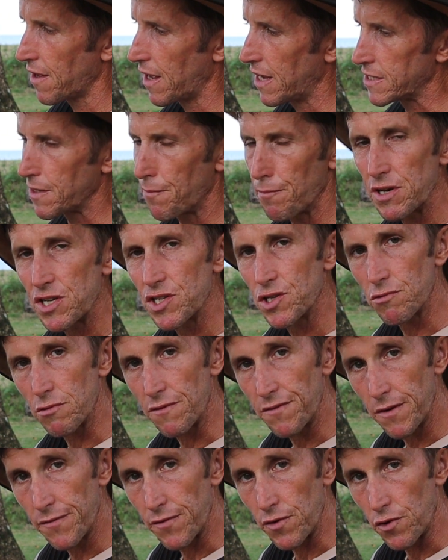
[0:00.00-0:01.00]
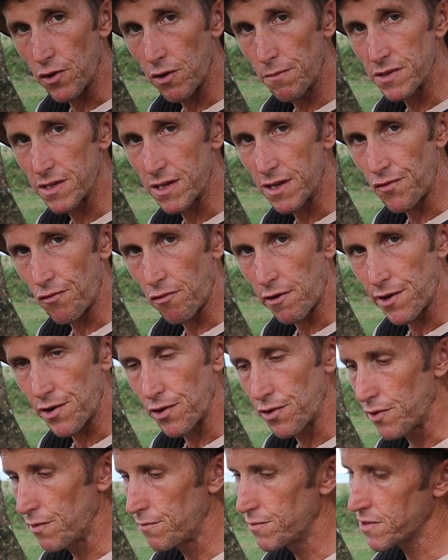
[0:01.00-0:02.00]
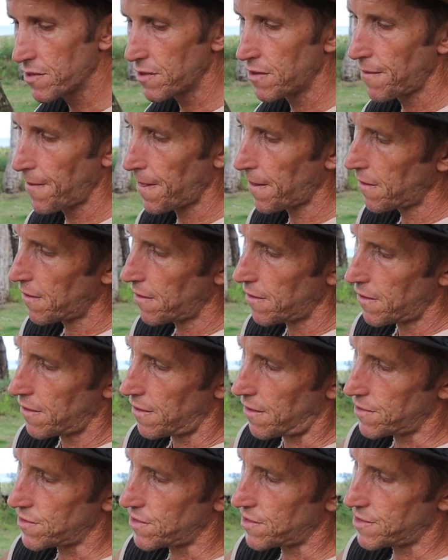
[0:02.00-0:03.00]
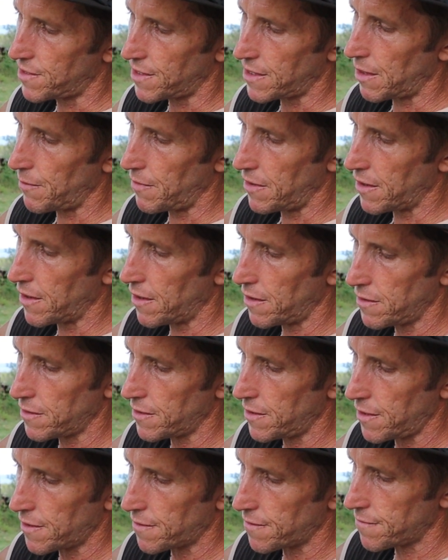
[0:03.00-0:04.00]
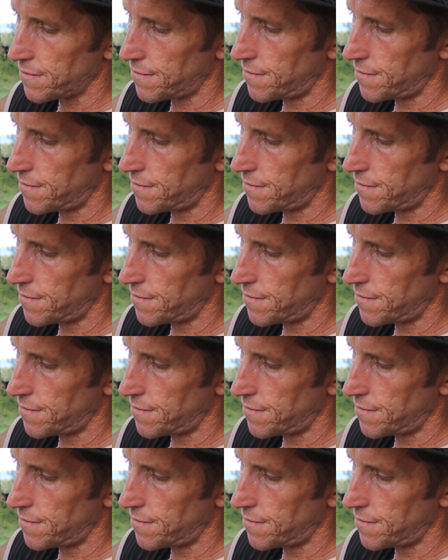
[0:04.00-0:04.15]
there's a mixture of different herbs in it, dried herbs. I just stick them in there like that.